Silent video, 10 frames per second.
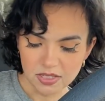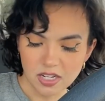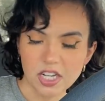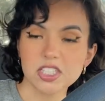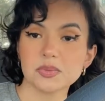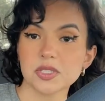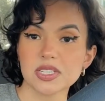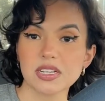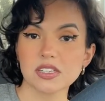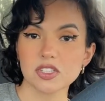
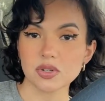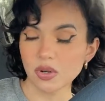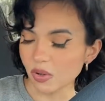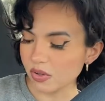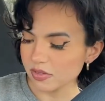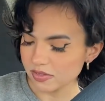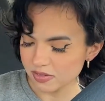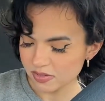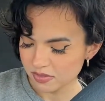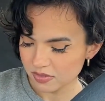100% control,
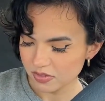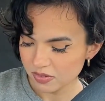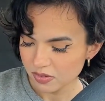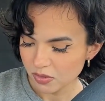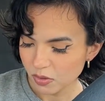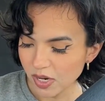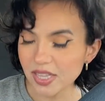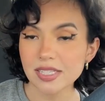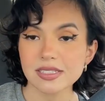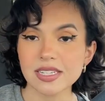or
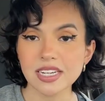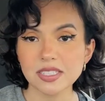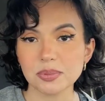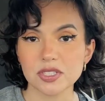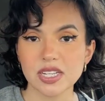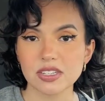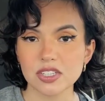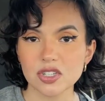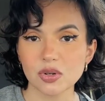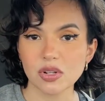at least 90%
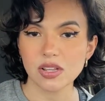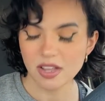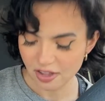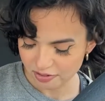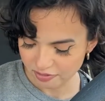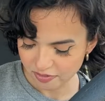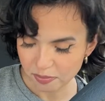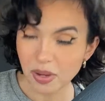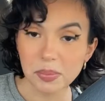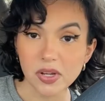control
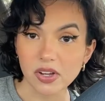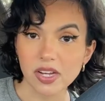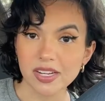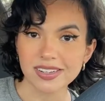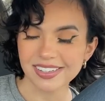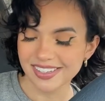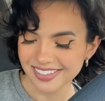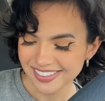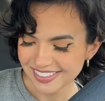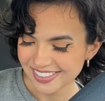of my book
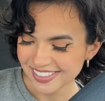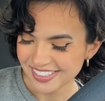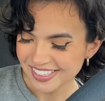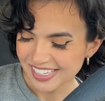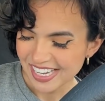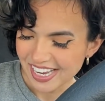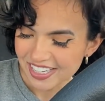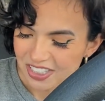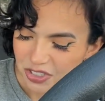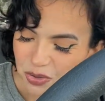
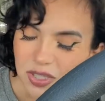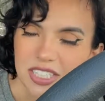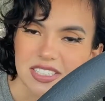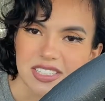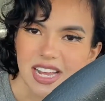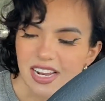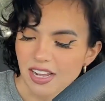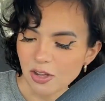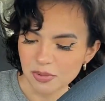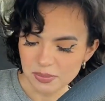and the stories that
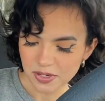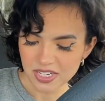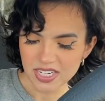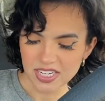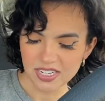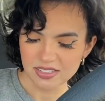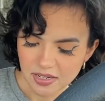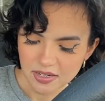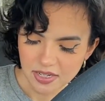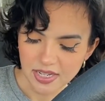I'll be putting in it.
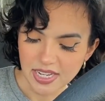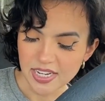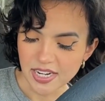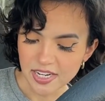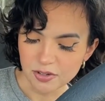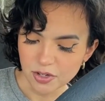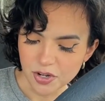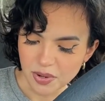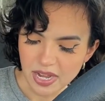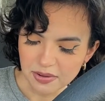Again, I don't
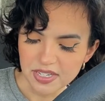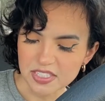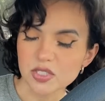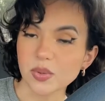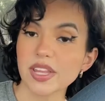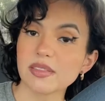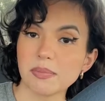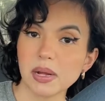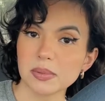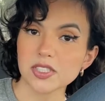know how it is
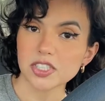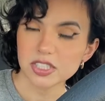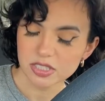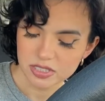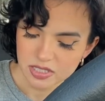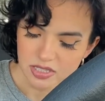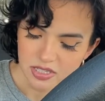with publishers.